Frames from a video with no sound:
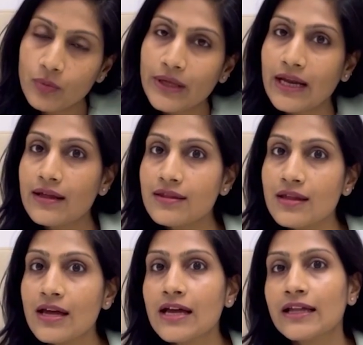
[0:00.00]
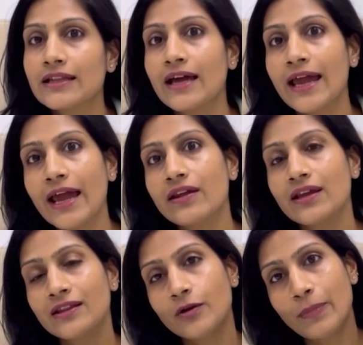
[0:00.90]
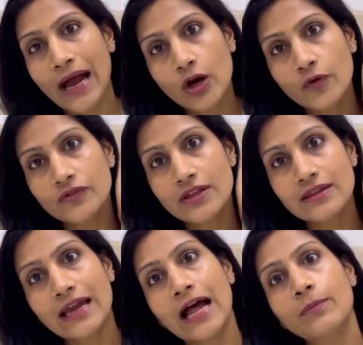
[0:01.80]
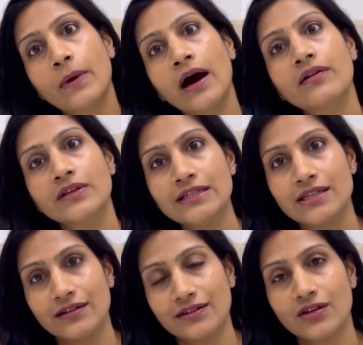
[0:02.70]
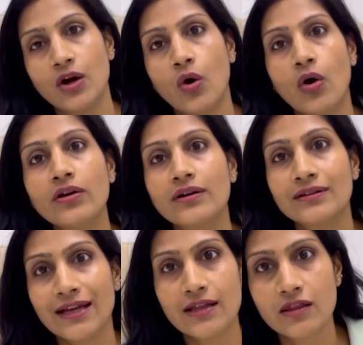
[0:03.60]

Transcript: whereas the hair in the back of the scalp are retained or they are